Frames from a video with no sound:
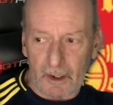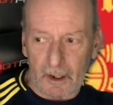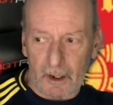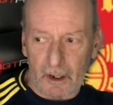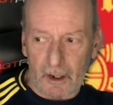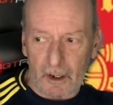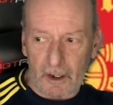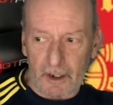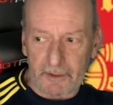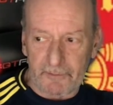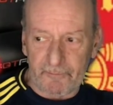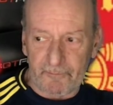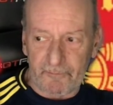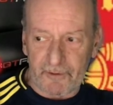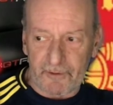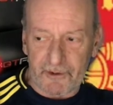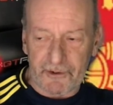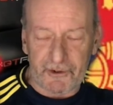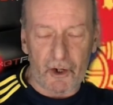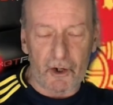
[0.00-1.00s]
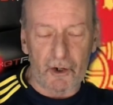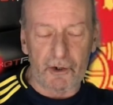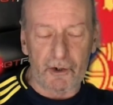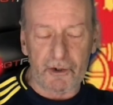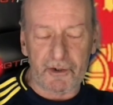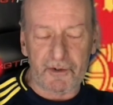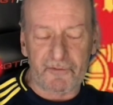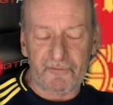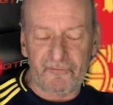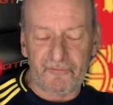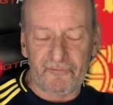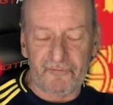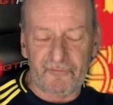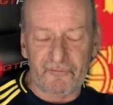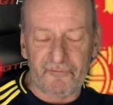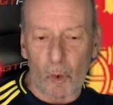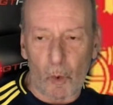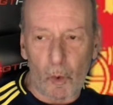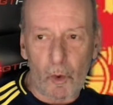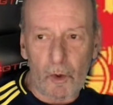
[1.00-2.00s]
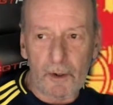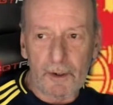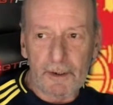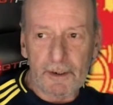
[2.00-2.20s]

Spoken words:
I researched for